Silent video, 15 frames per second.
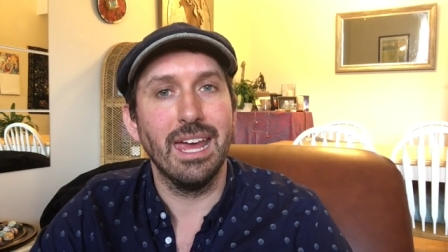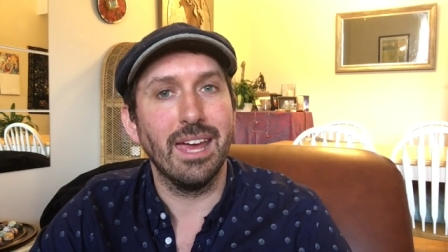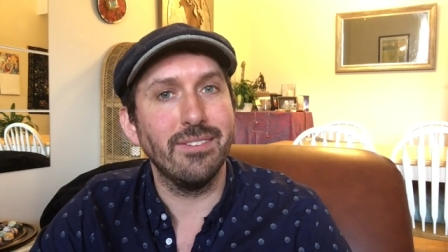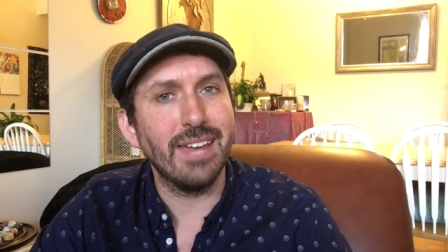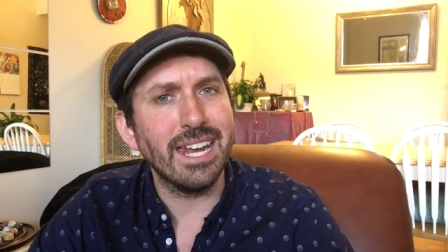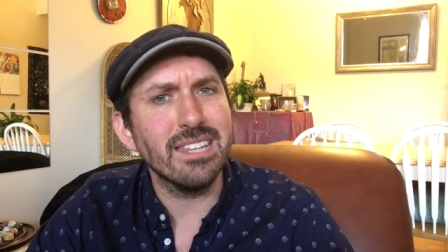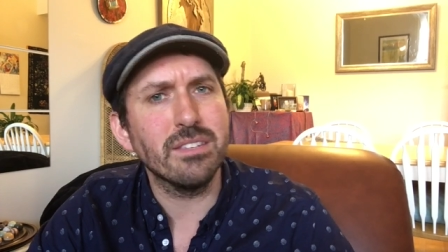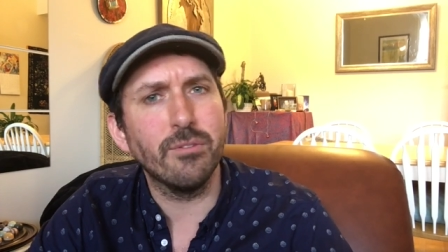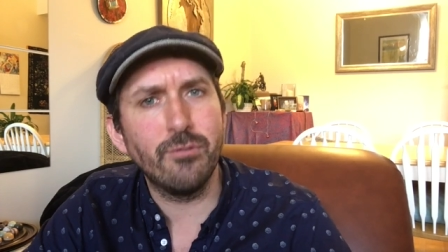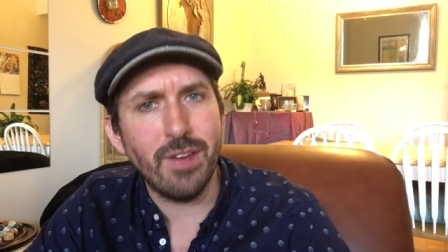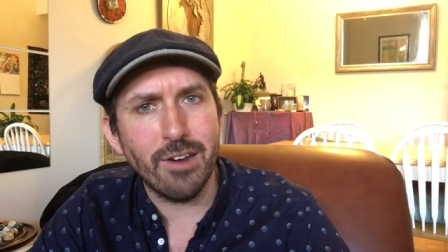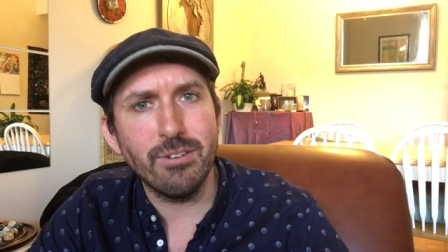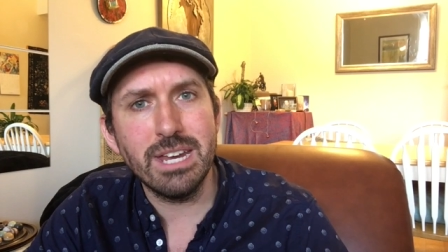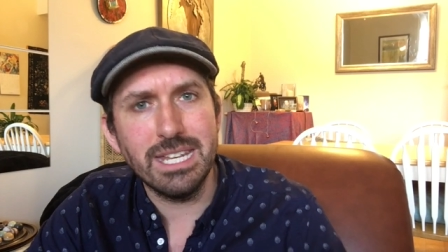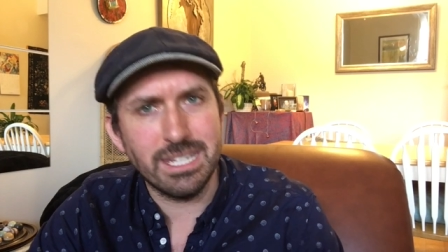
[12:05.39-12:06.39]
And that is a
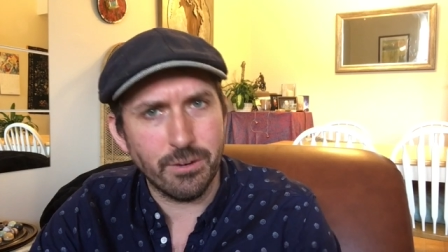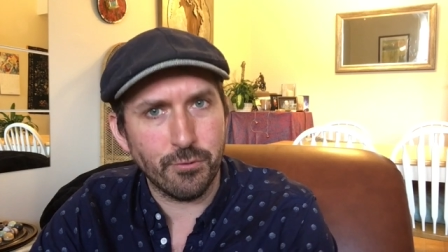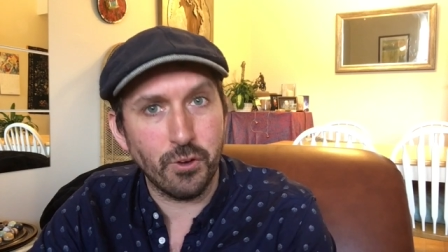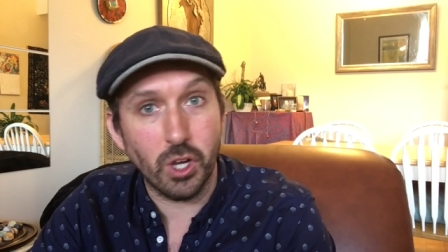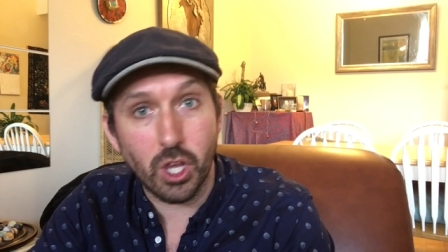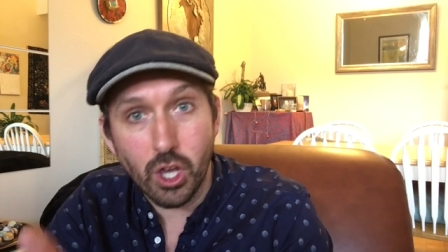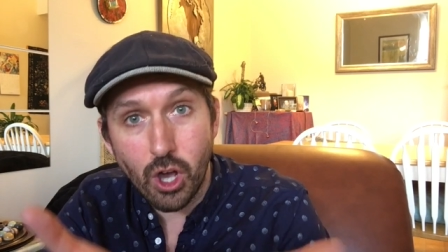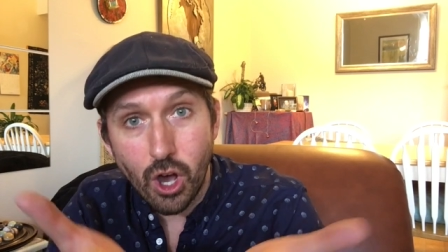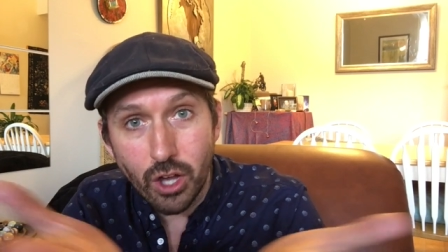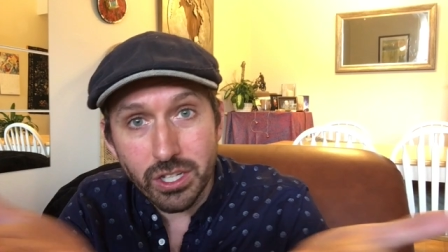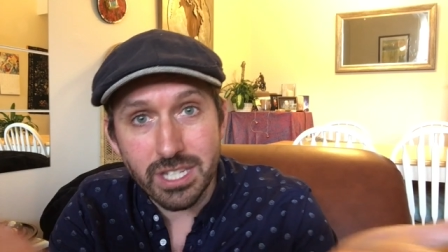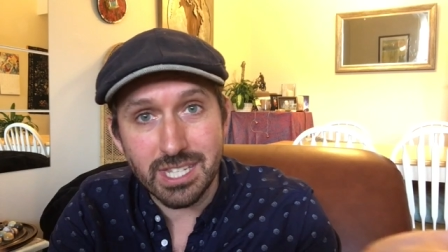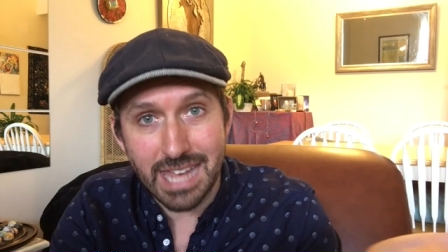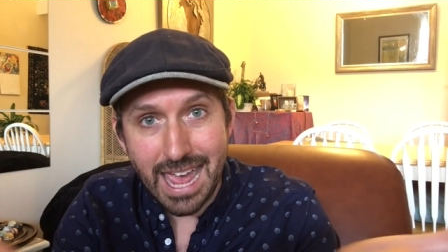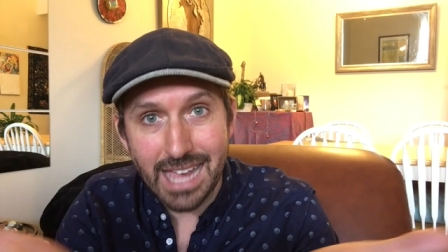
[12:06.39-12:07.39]
very different
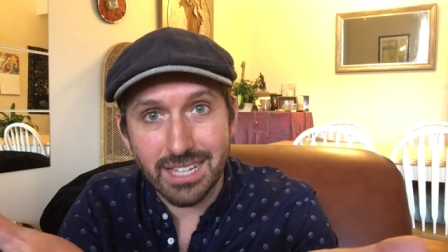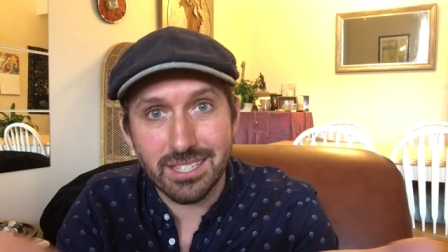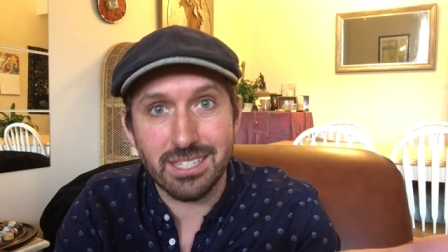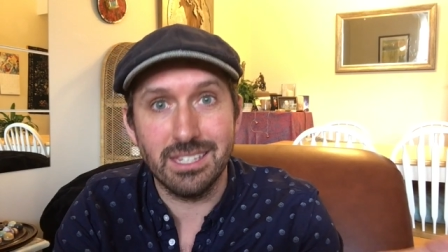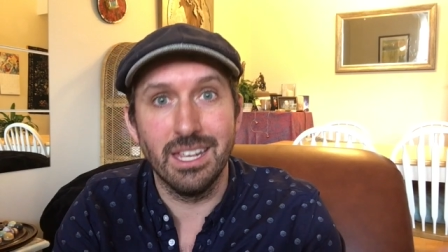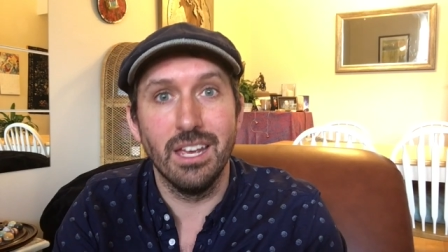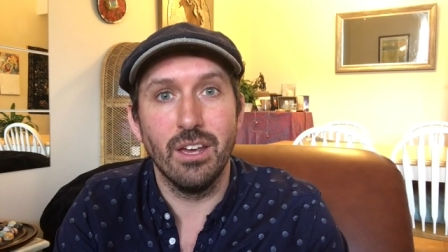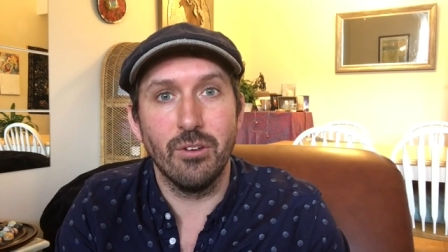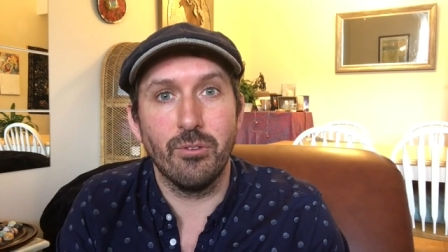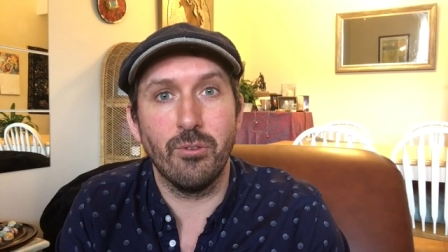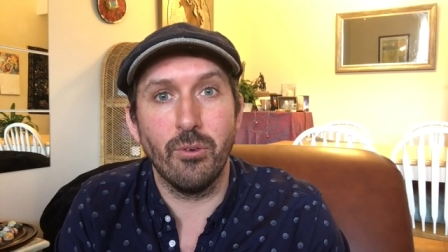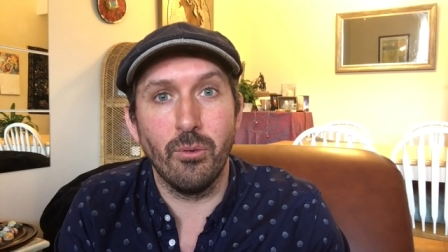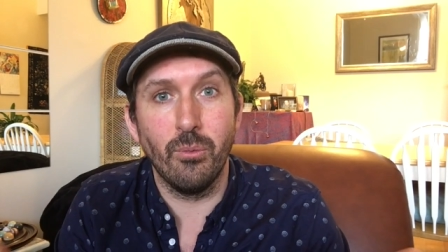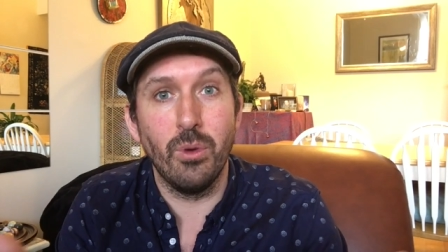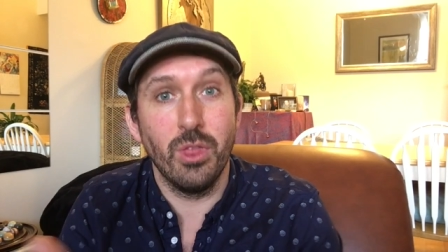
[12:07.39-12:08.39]
context
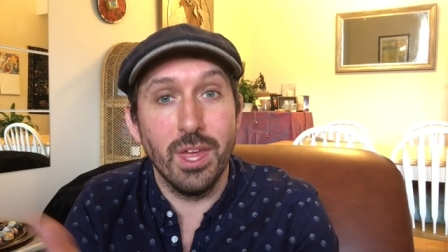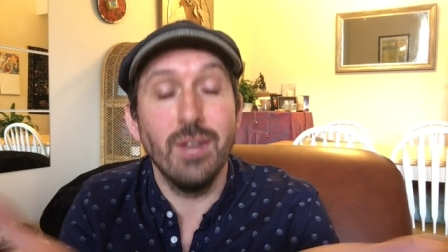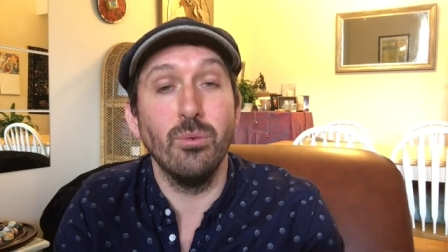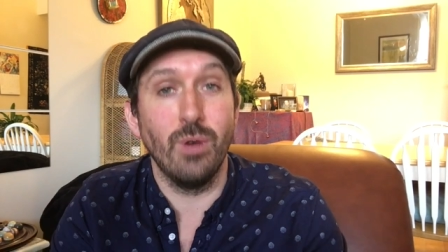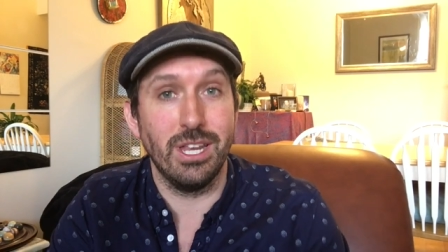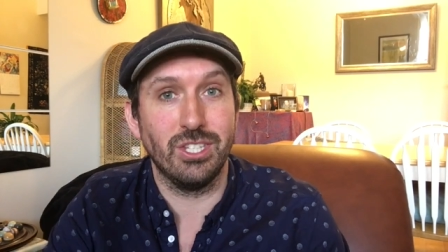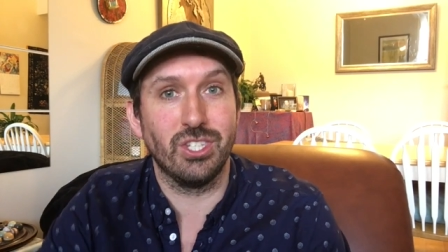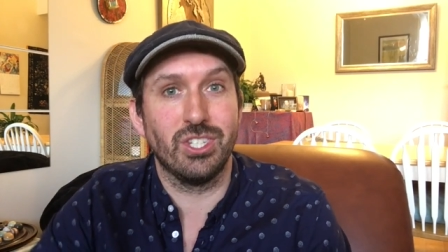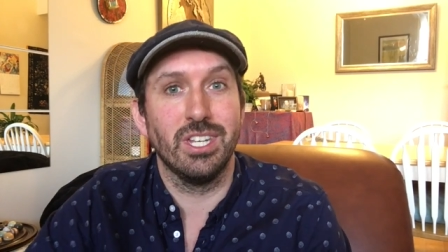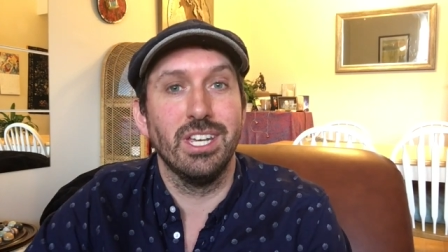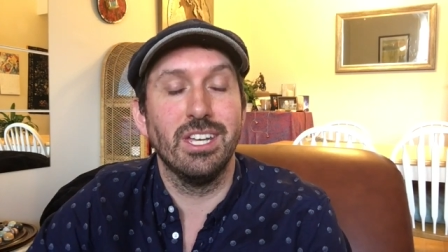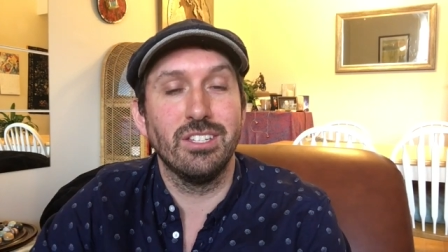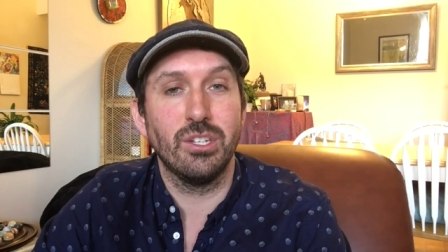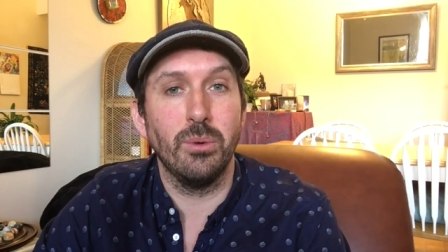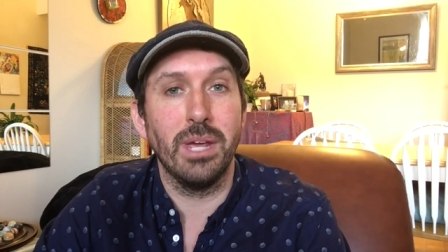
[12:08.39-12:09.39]
within which
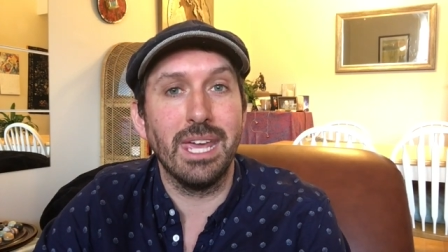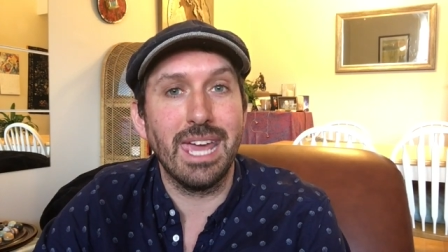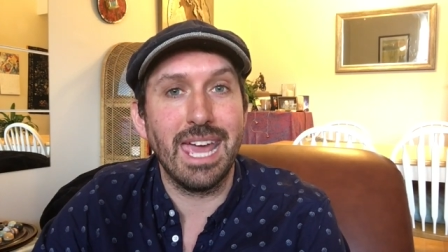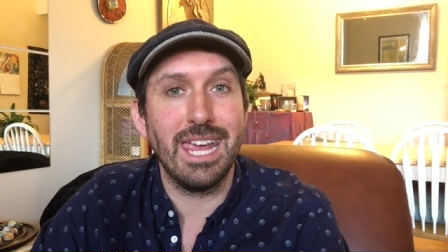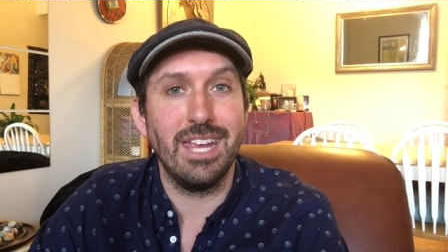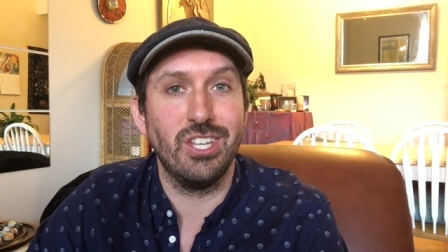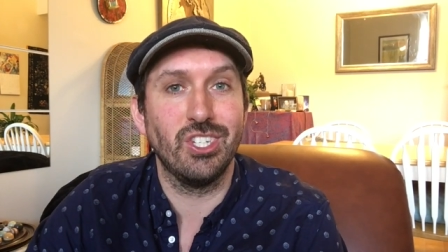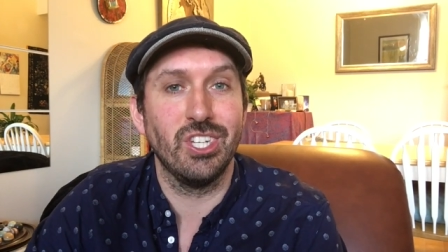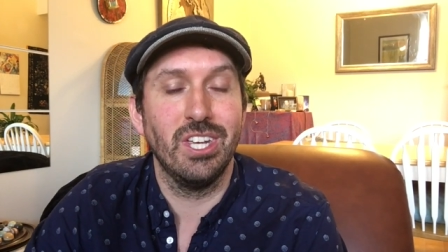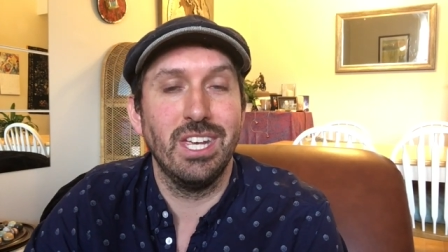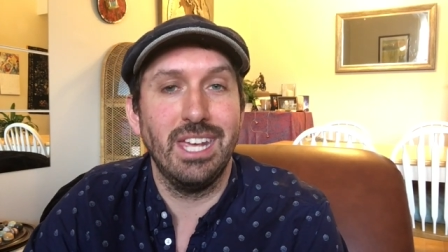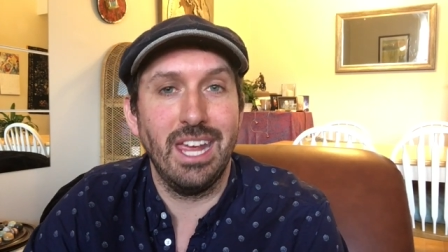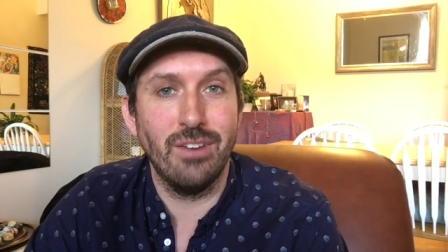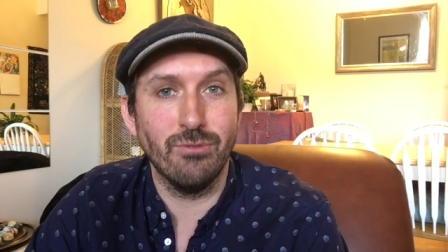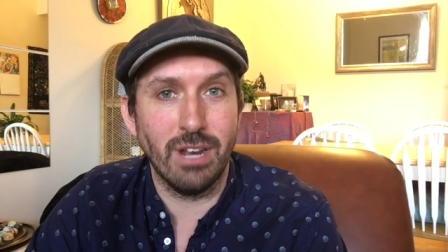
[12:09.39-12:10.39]
to engage
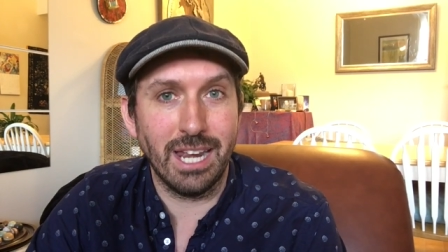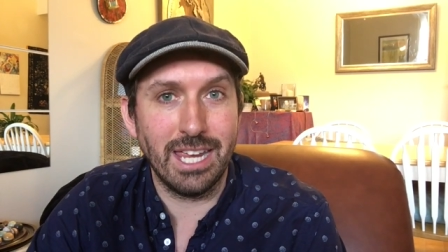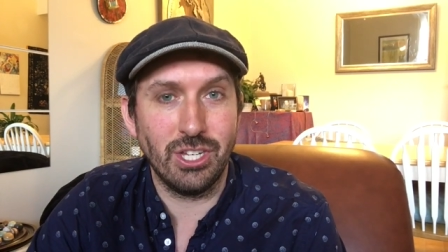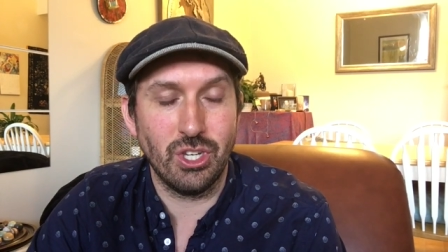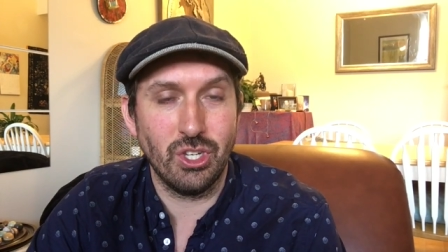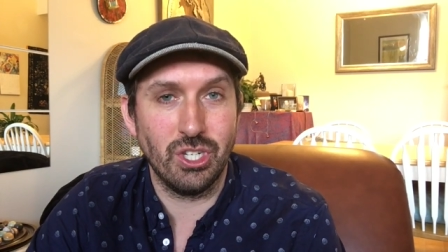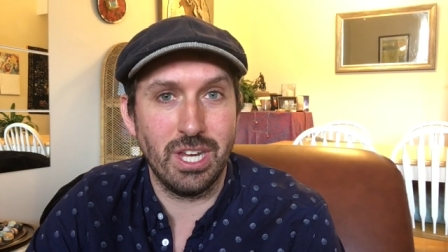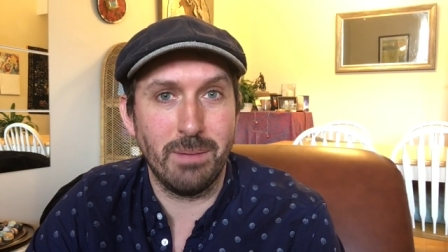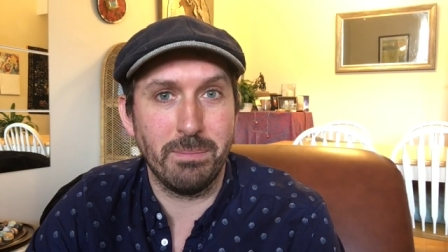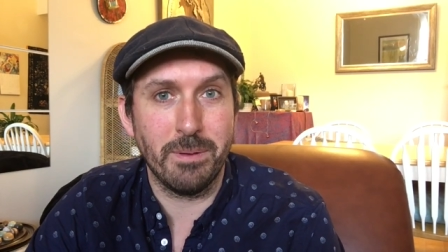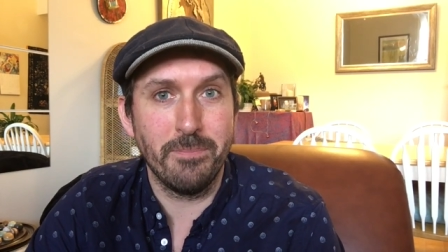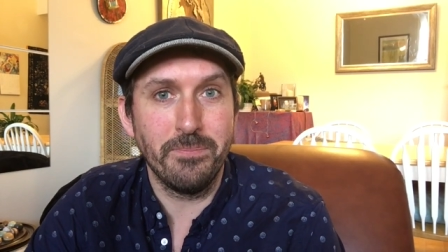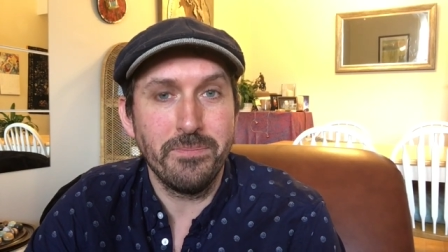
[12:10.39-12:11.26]
in relationship.